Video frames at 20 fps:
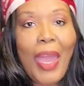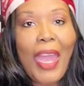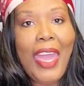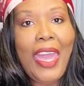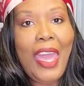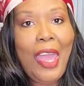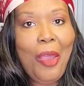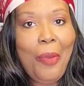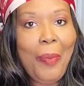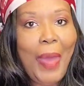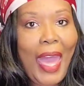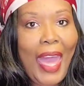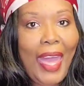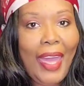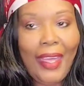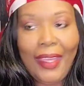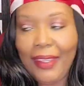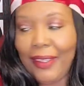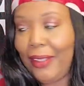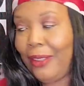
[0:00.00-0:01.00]
of my hair
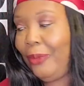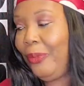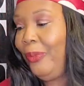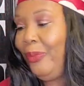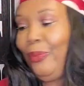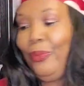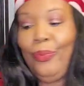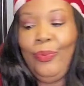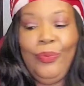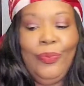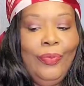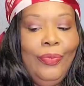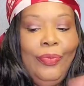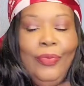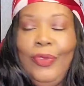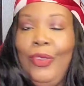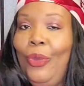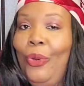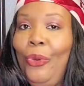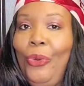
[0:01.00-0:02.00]
back,
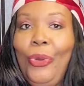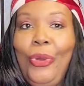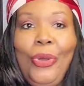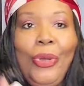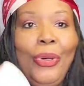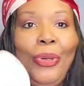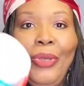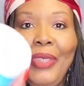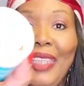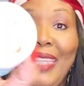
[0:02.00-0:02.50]
whew,